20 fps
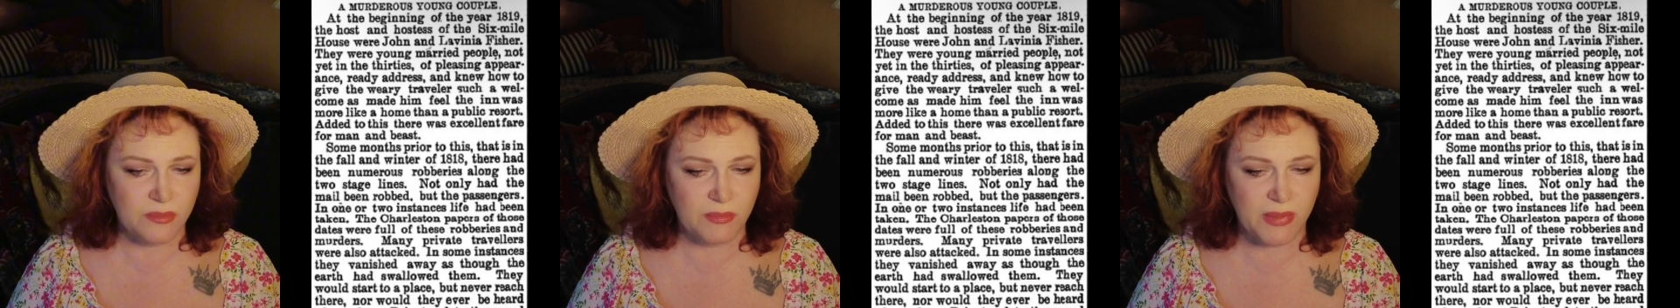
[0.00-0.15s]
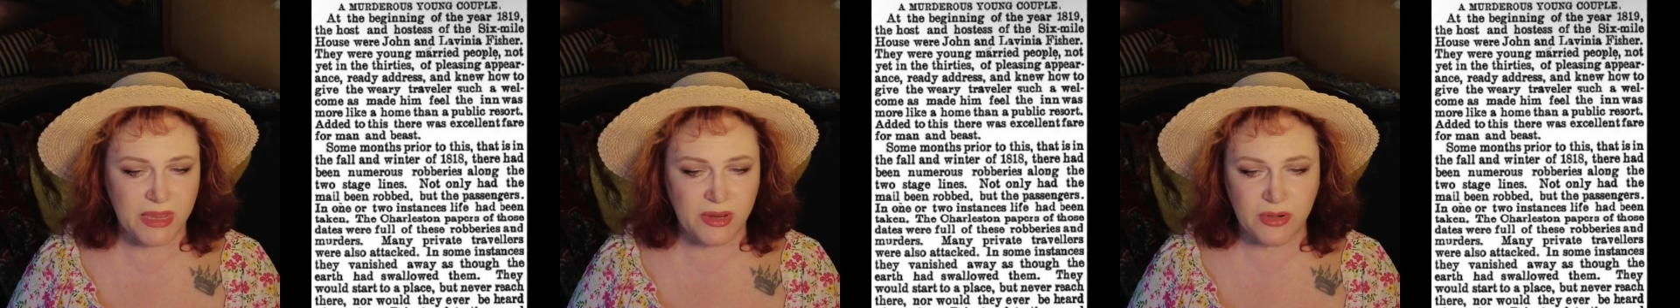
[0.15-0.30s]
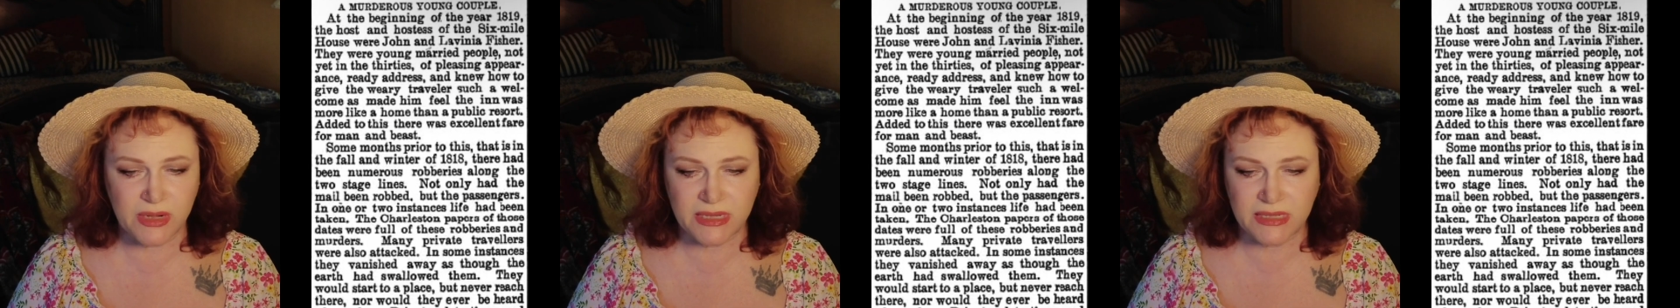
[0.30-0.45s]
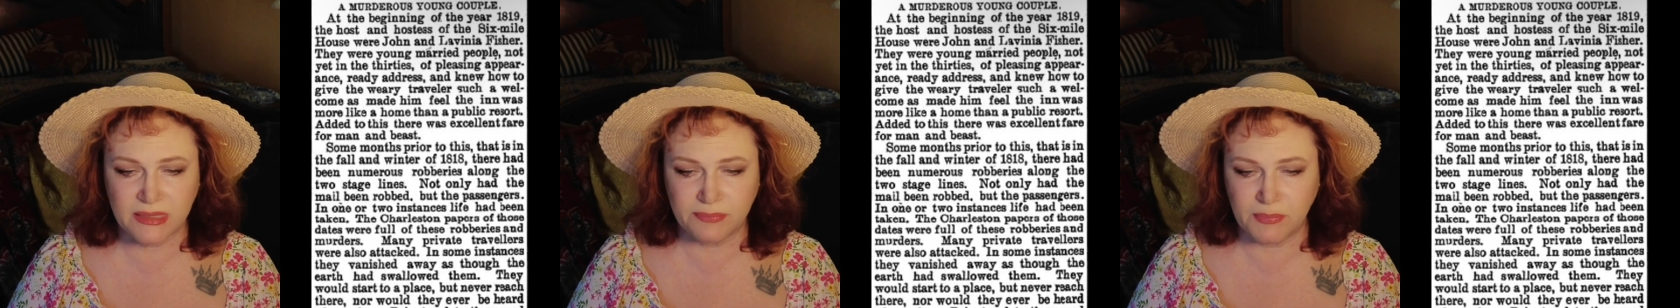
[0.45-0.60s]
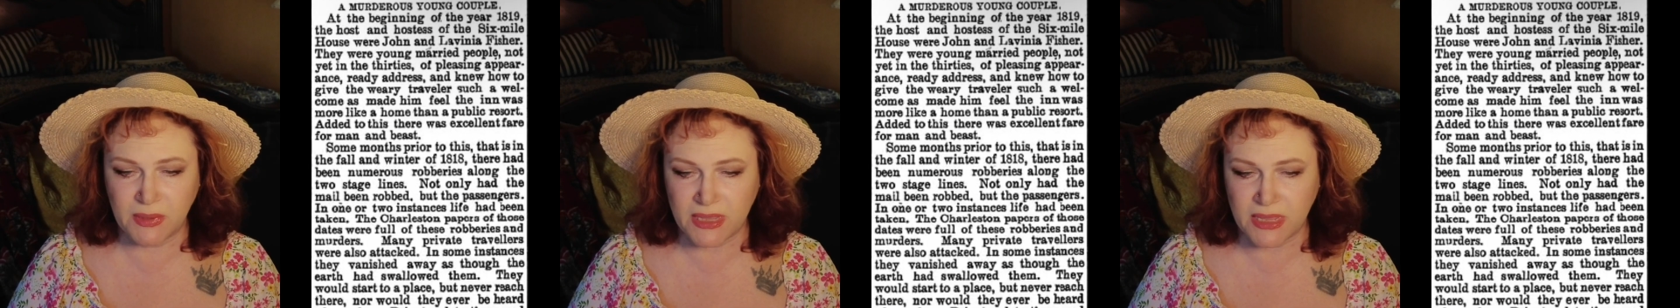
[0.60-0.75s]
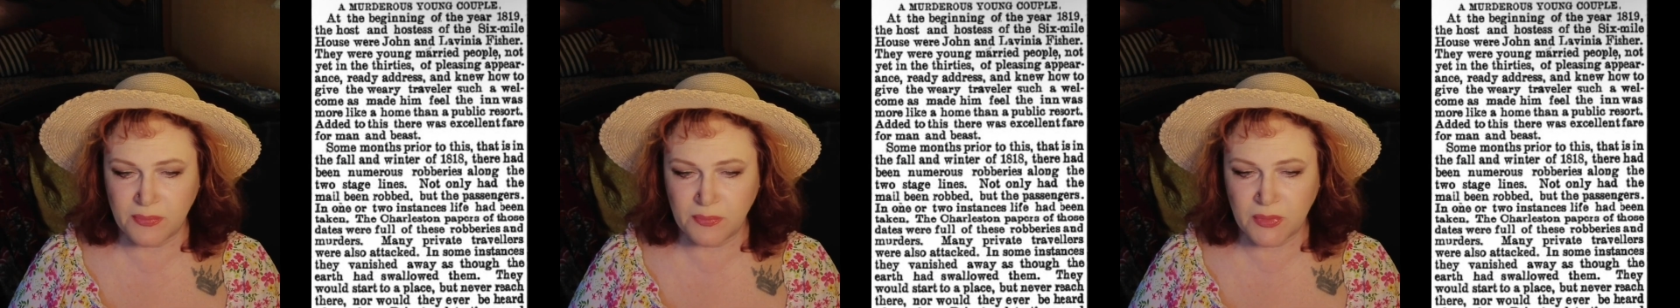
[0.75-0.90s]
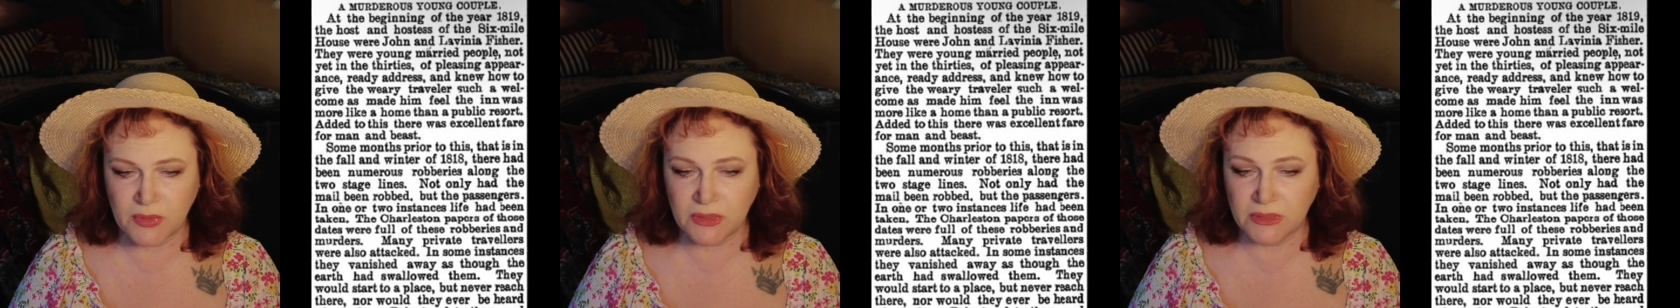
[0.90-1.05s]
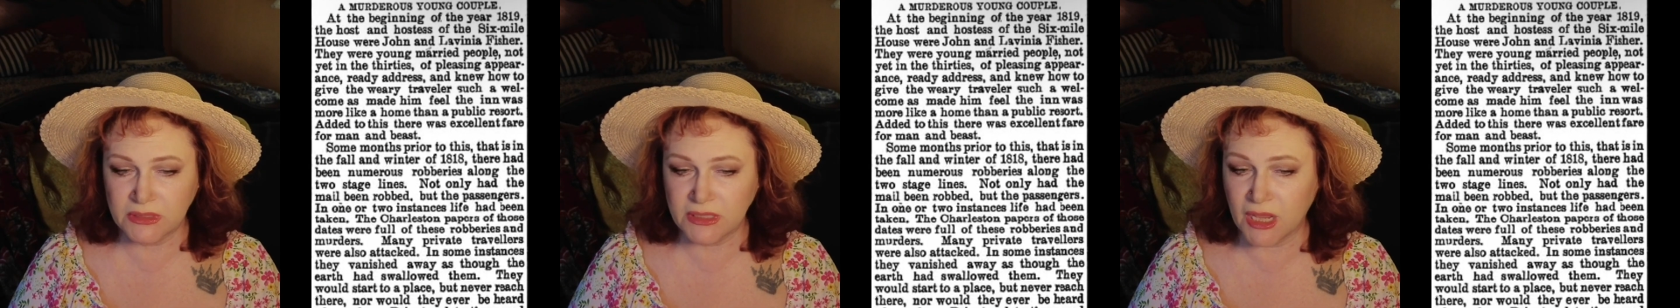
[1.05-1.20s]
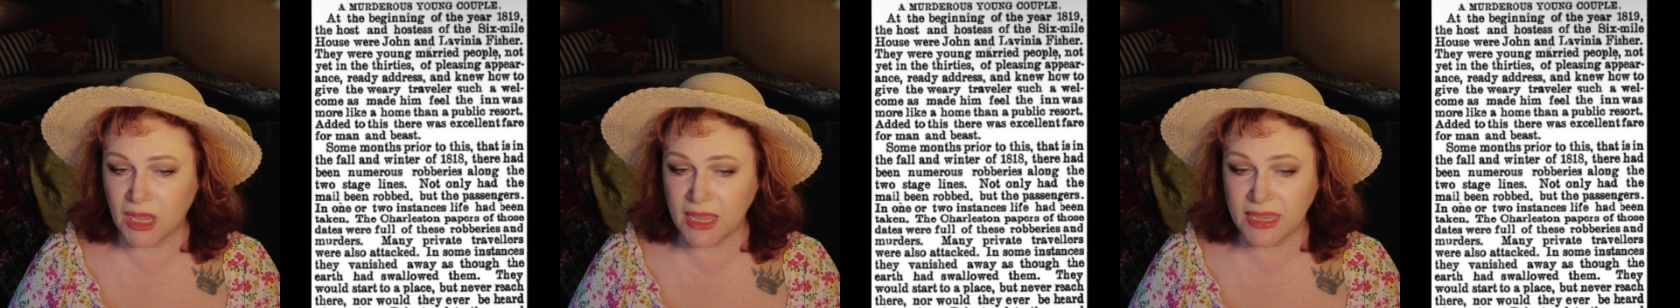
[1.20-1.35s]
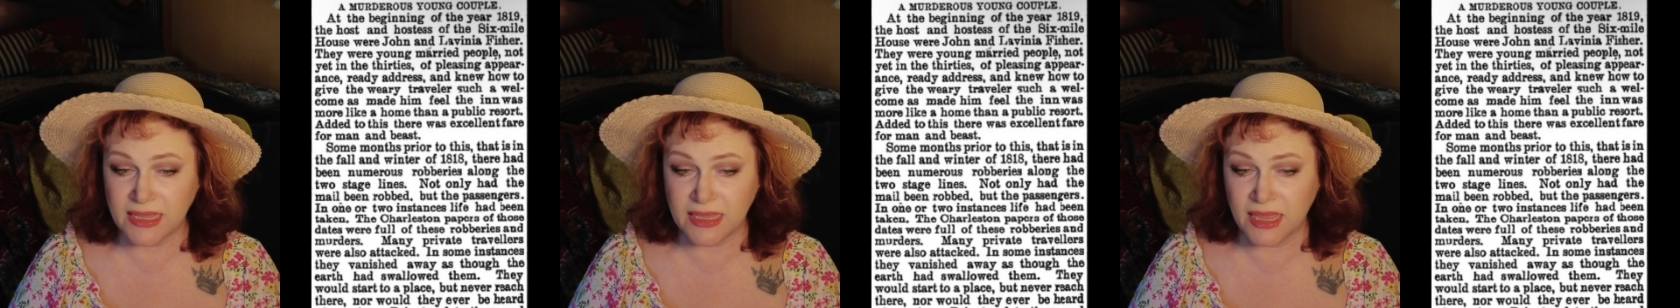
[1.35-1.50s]
married people,
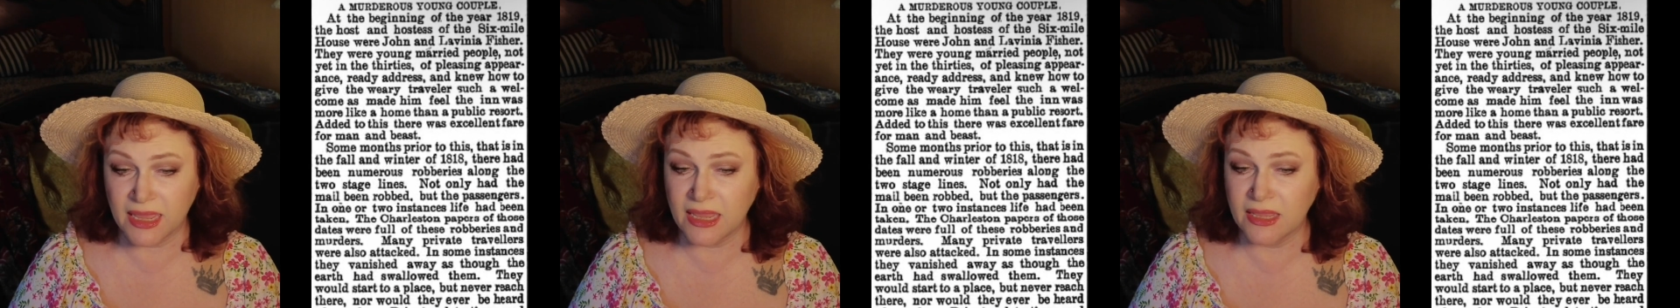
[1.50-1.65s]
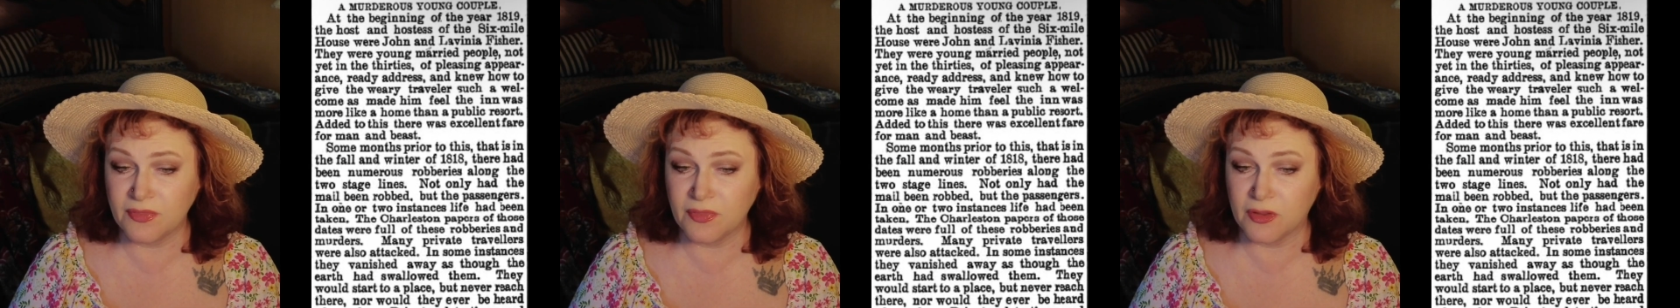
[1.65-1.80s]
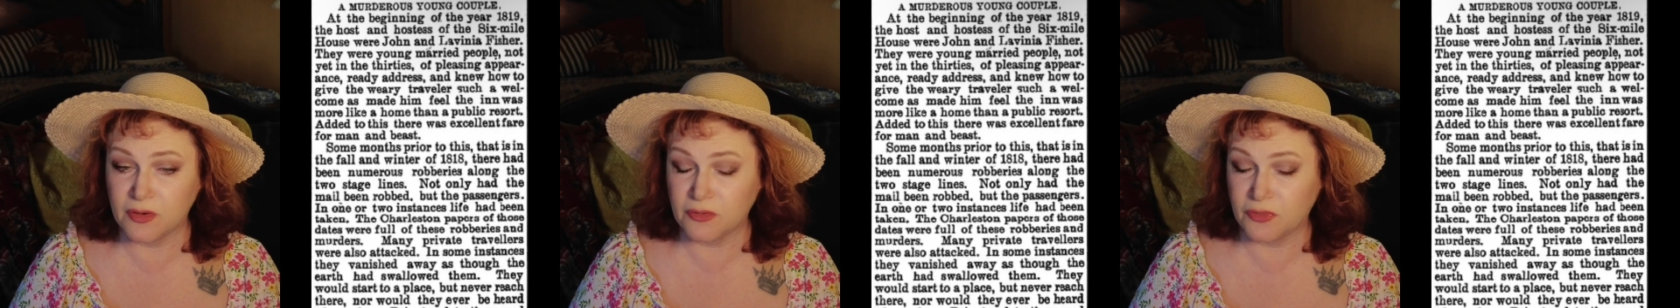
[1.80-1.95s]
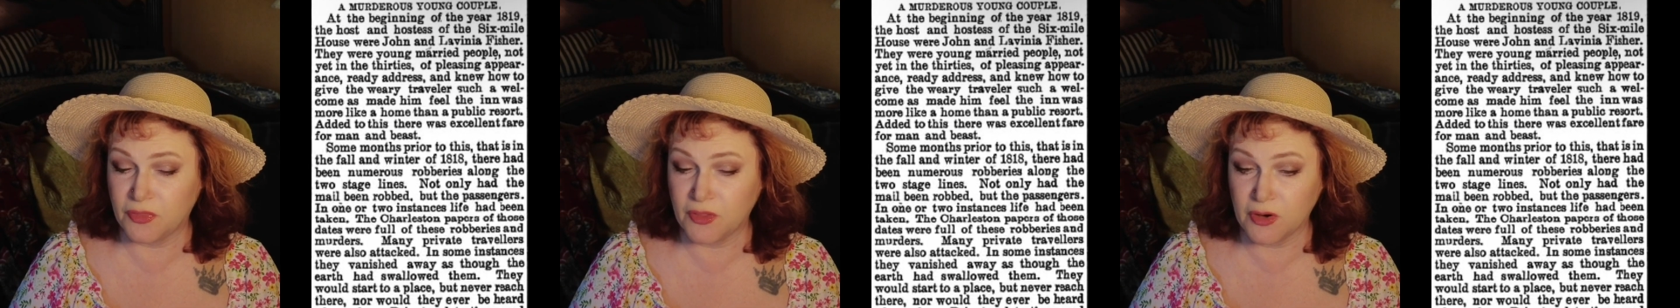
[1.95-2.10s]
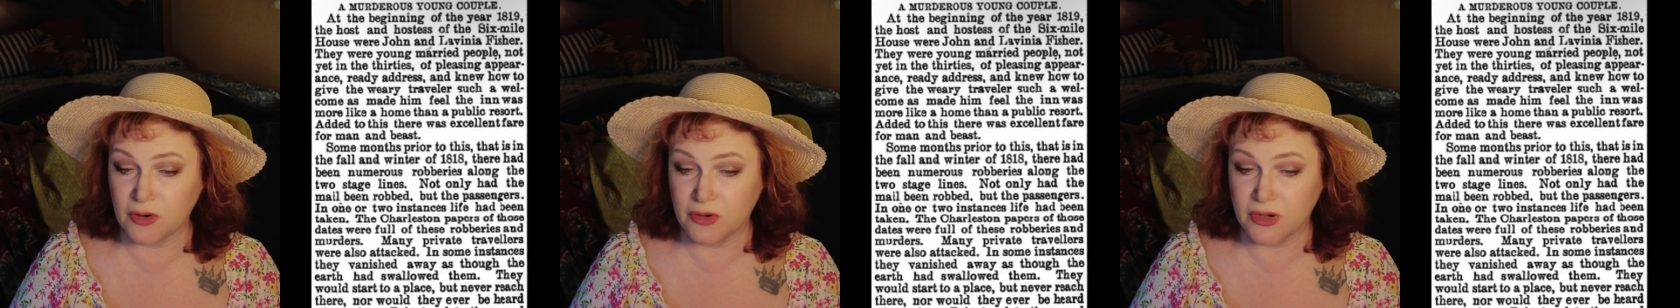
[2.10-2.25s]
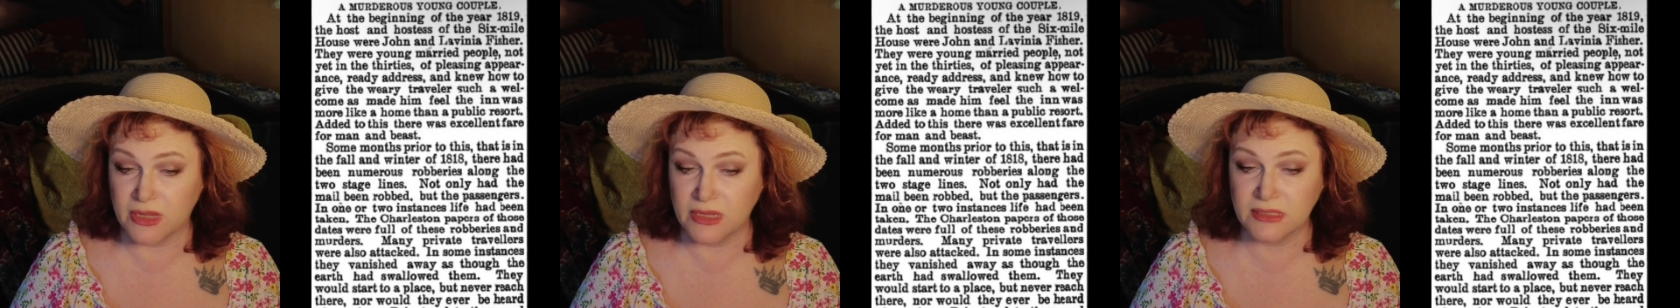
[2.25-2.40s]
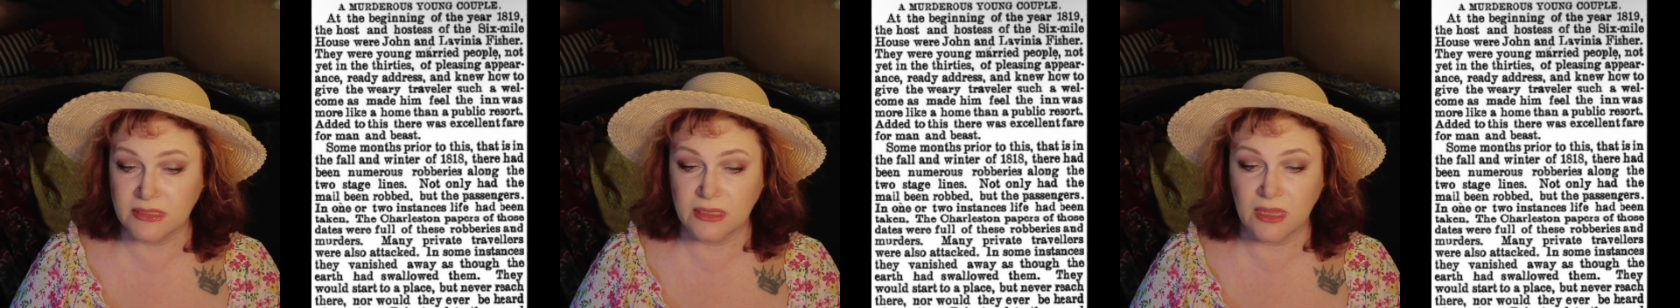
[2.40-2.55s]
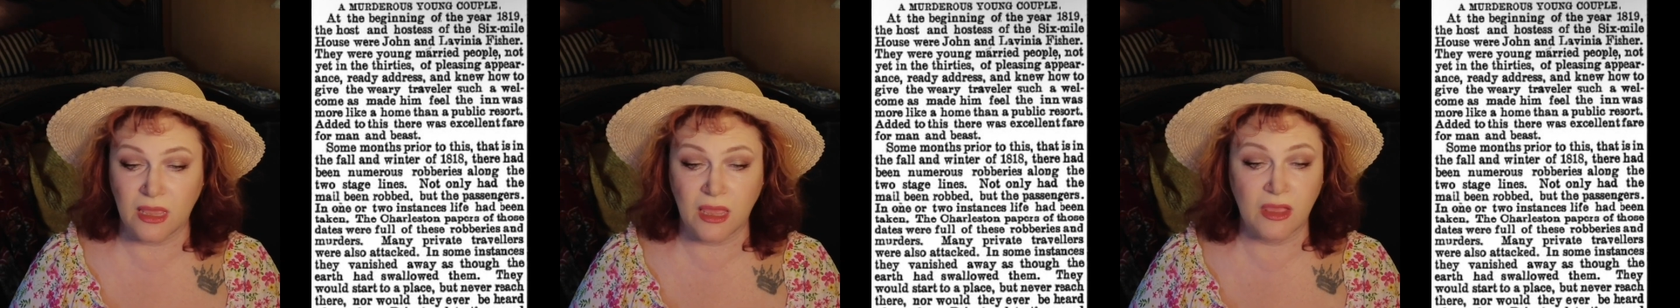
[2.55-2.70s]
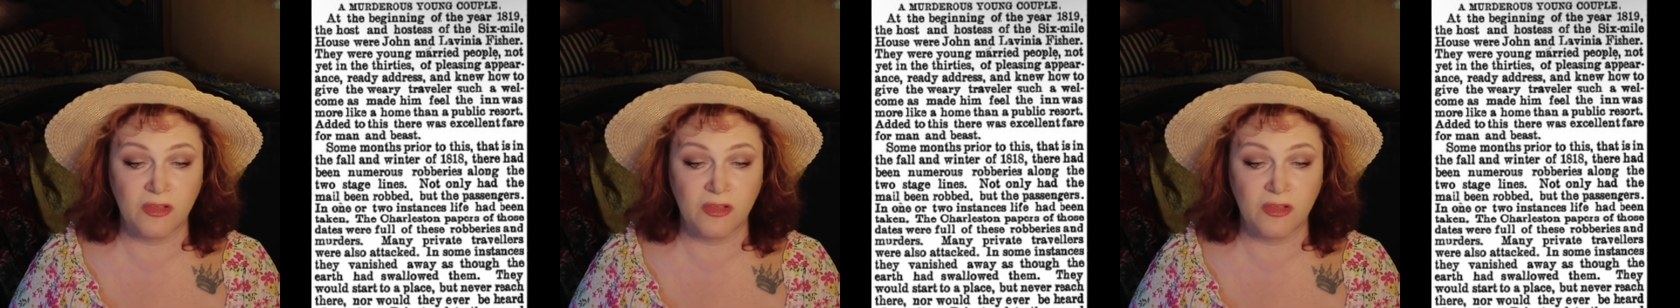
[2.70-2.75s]
not yet in their 30s,